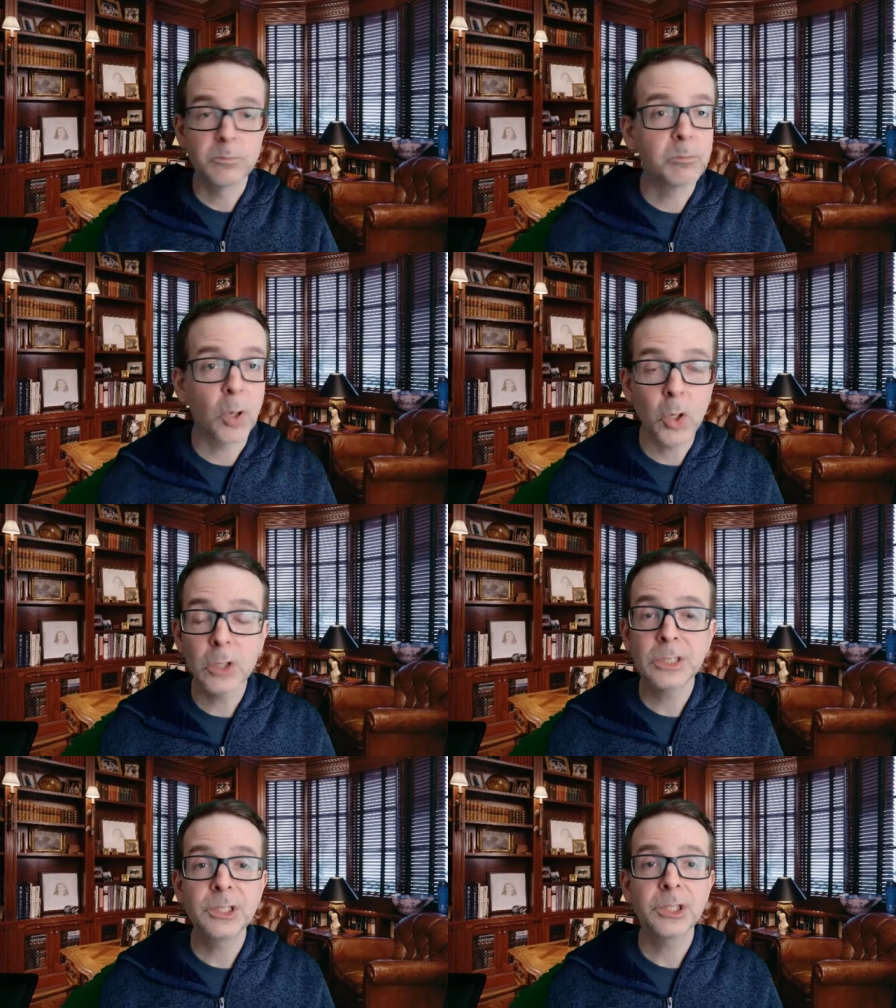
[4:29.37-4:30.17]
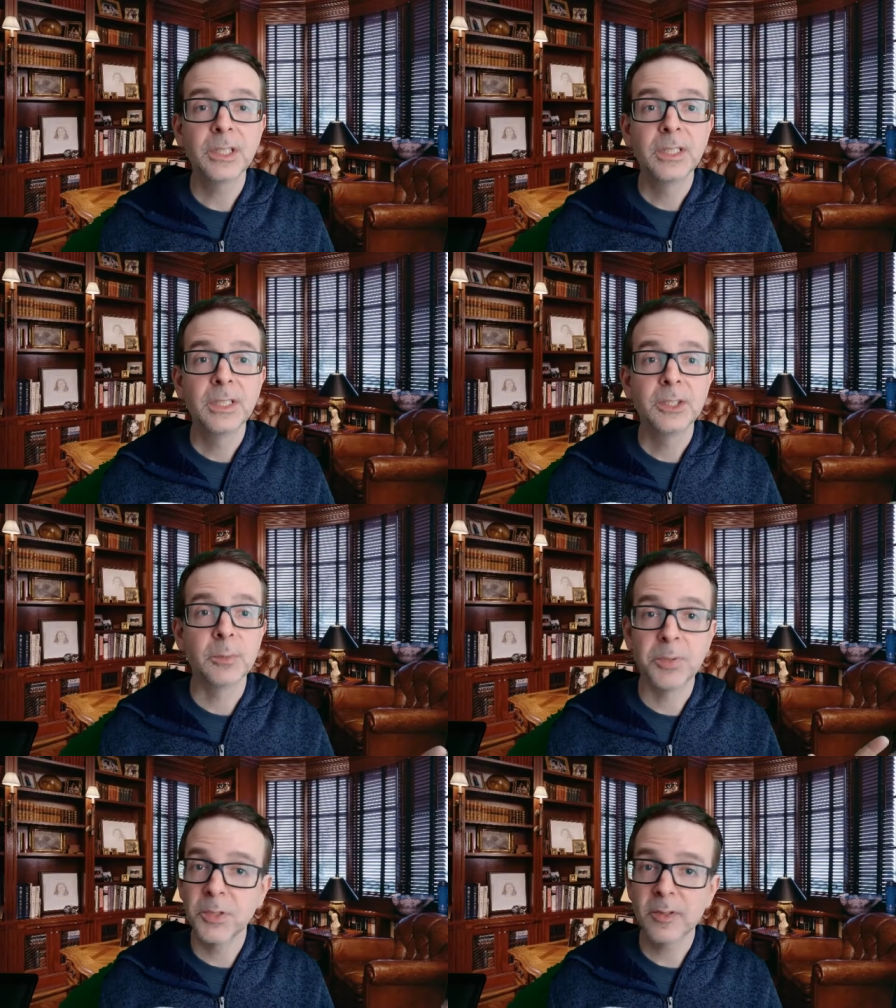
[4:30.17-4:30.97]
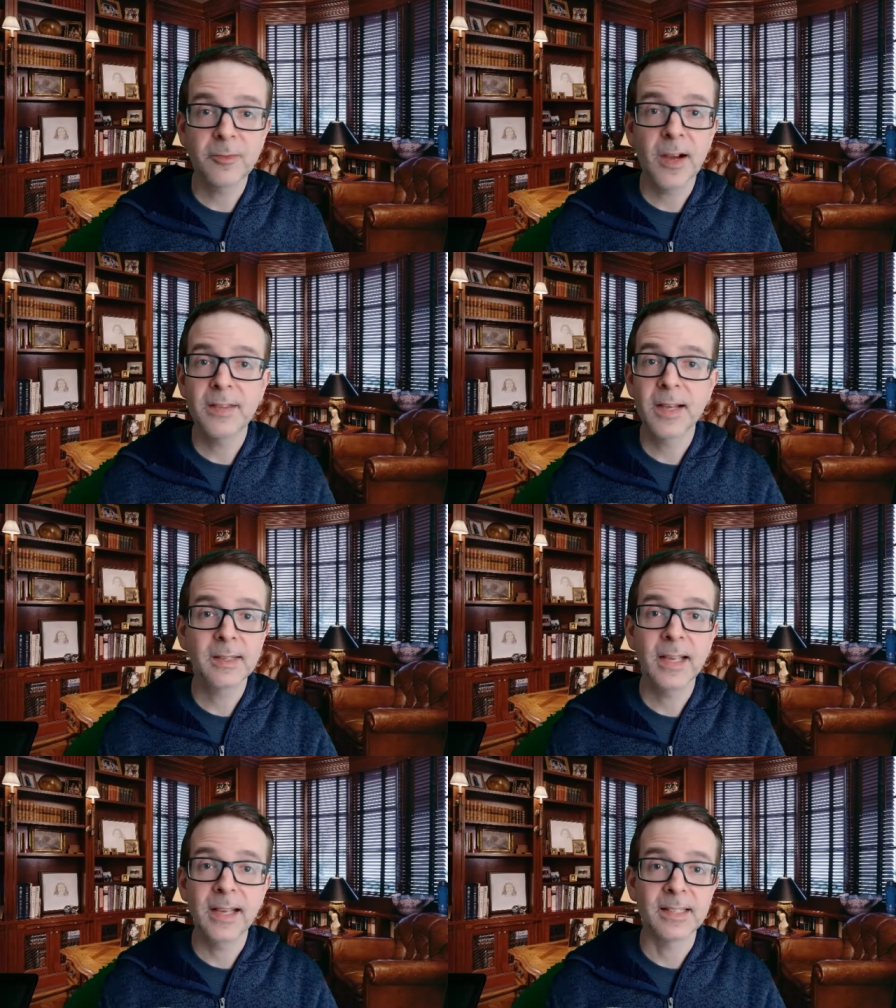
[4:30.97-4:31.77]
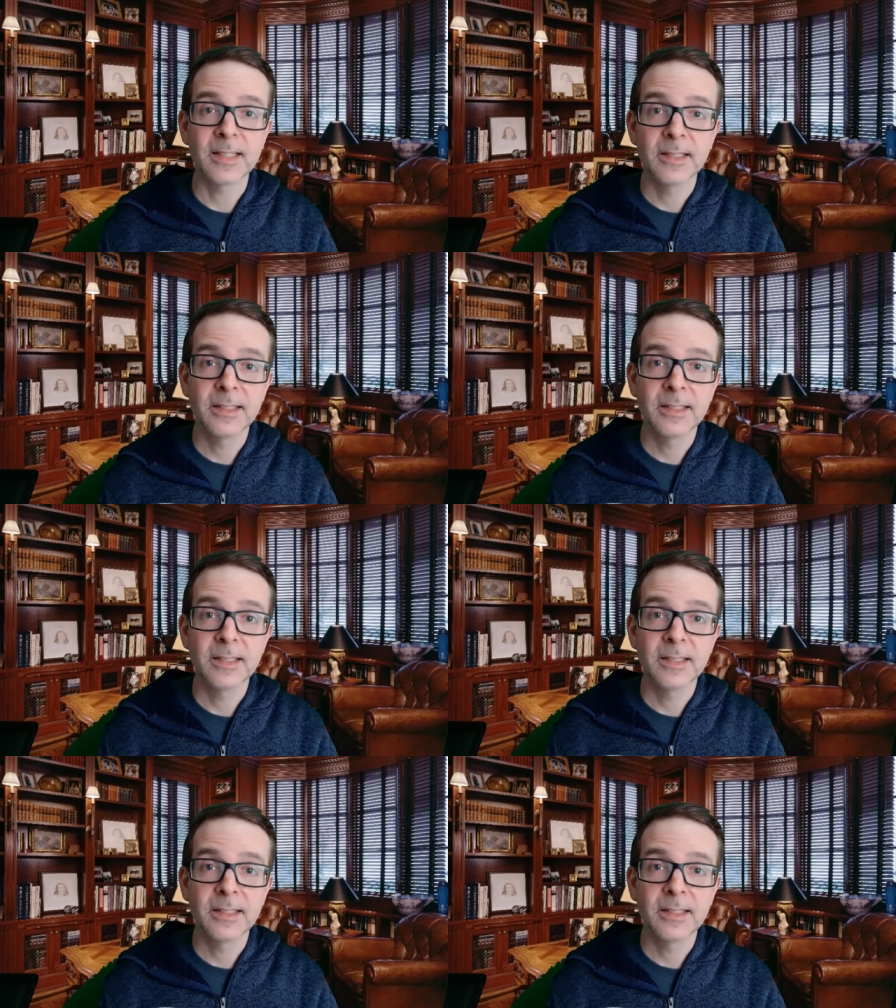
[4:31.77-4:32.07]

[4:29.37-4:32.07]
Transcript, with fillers: purge, to purify that land,